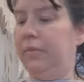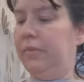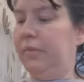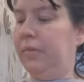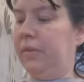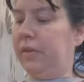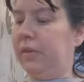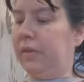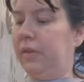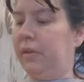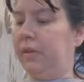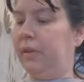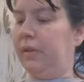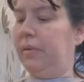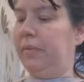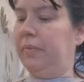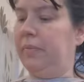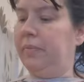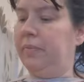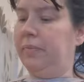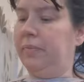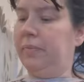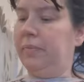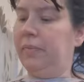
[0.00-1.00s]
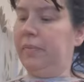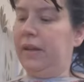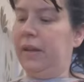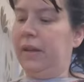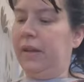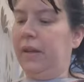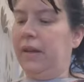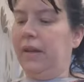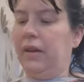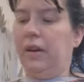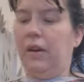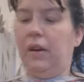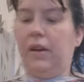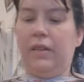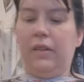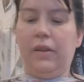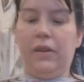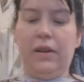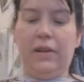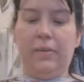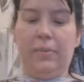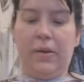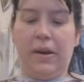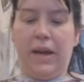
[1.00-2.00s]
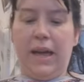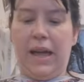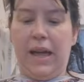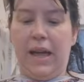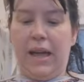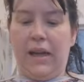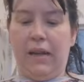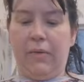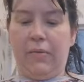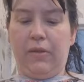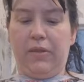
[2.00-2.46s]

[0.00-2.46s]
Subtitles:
So I dyed my hair.